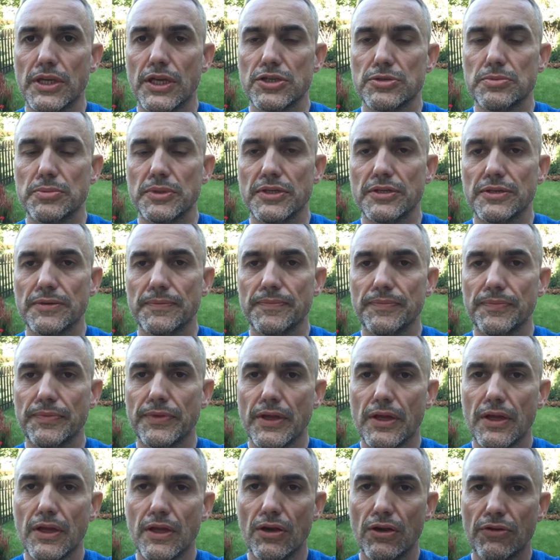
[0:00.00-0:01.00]
Management
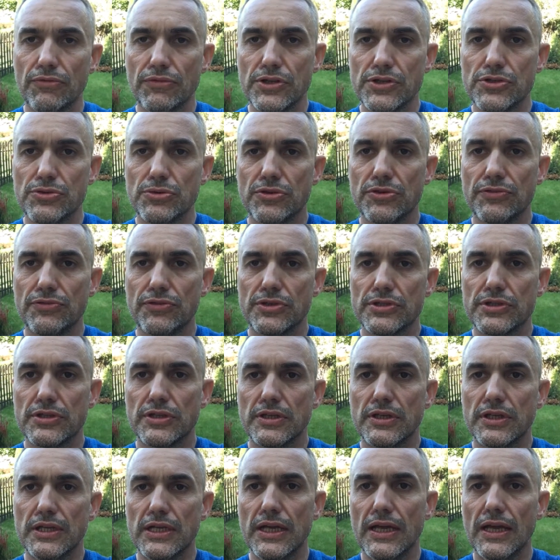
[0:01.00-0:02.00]
of this
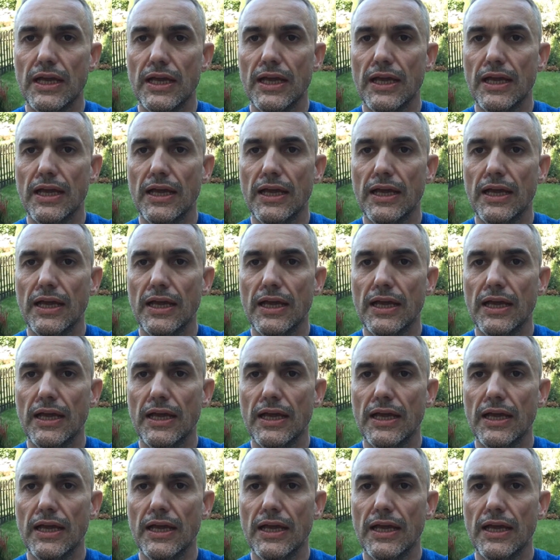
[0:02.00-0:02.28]
university.